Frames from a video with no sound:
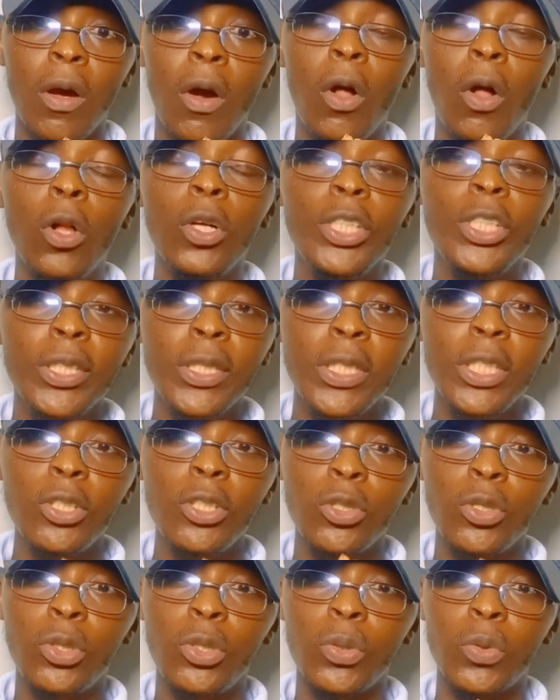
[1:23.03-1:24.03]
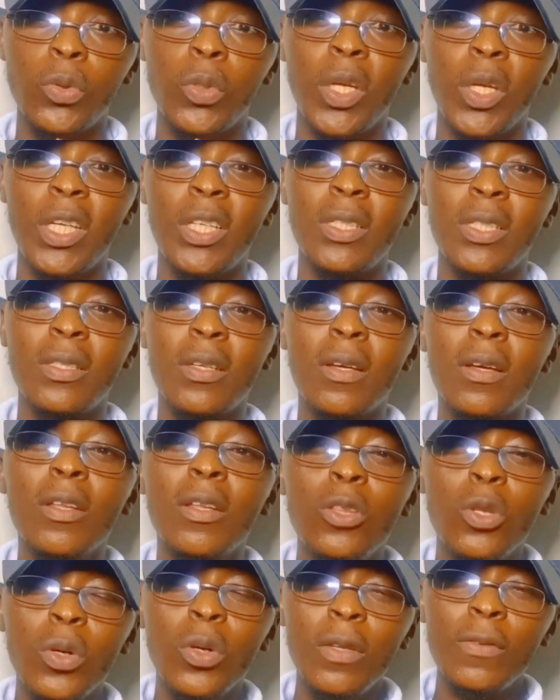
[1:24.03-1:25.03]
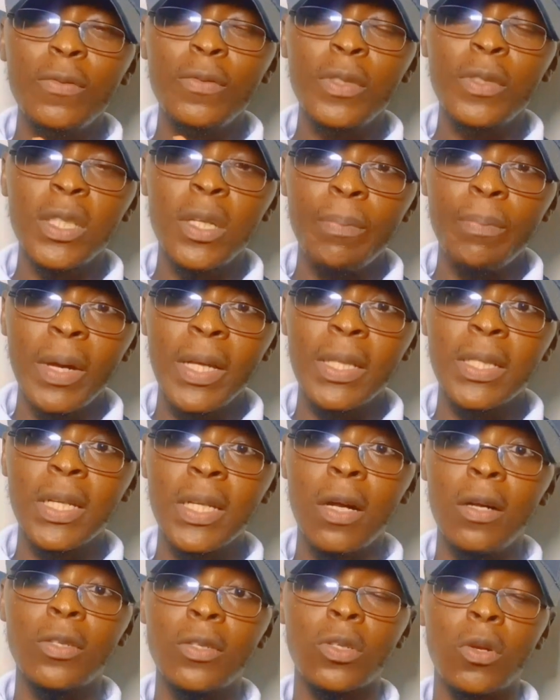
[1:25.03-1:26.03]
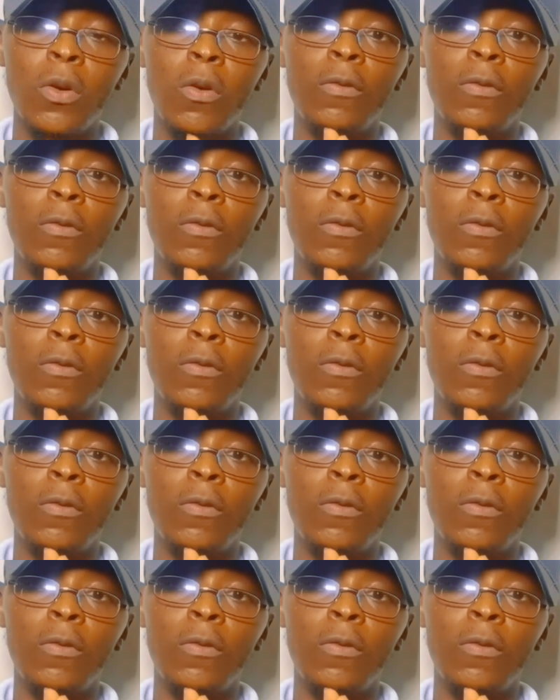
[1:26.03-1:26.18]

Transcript: All you need to do is know the fundamentals